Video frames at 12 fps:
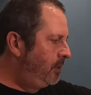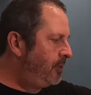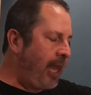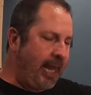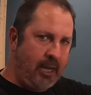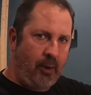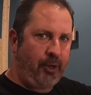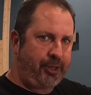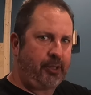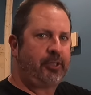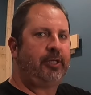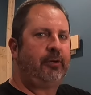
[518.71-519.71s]
They know what
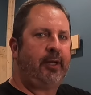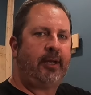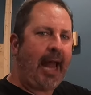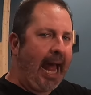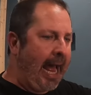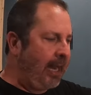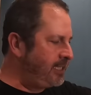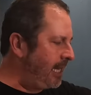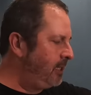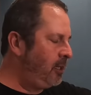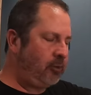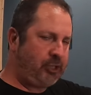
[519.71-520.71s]
they're doing. I
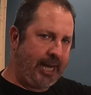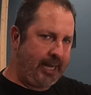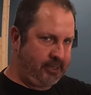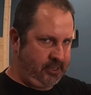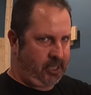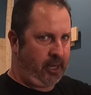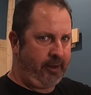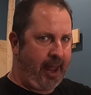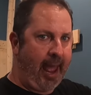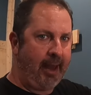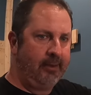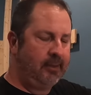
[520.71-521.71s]
take no chances on
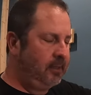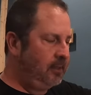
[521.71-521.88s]
that.